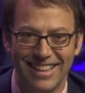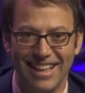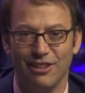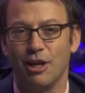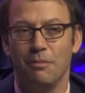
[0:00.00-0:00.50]
they
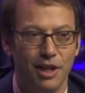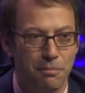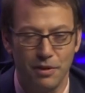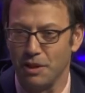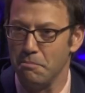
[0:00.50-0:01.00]
are coming
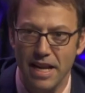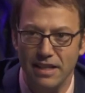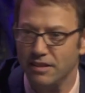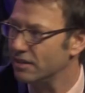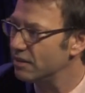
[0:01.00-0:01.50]
up with
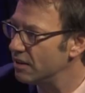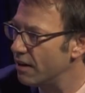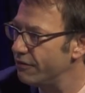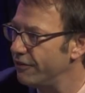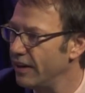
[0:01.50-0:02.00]
amazing
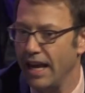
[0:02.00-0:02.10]
stuff.